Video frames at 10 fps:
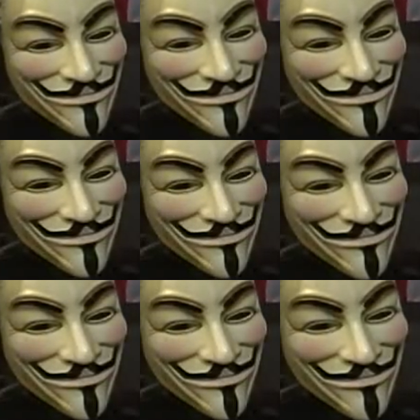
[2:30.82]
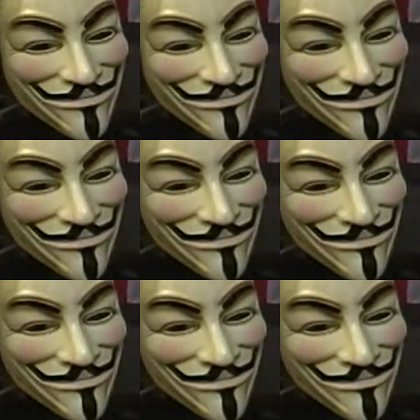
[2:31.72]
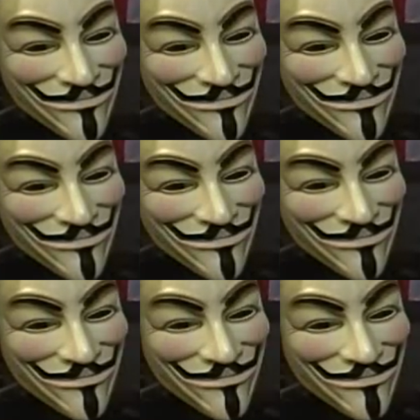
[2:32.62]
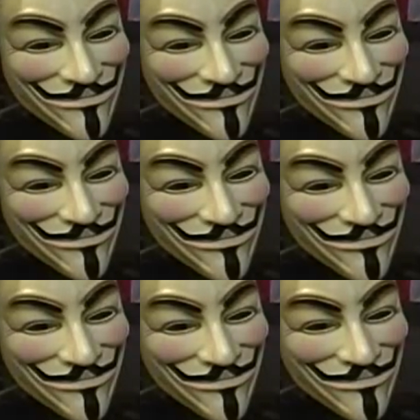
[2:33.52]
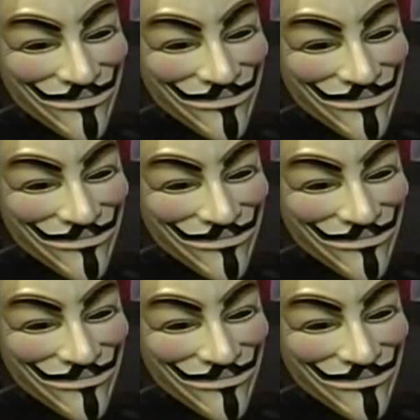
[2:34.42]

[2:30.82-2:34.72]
This person isn't speaking.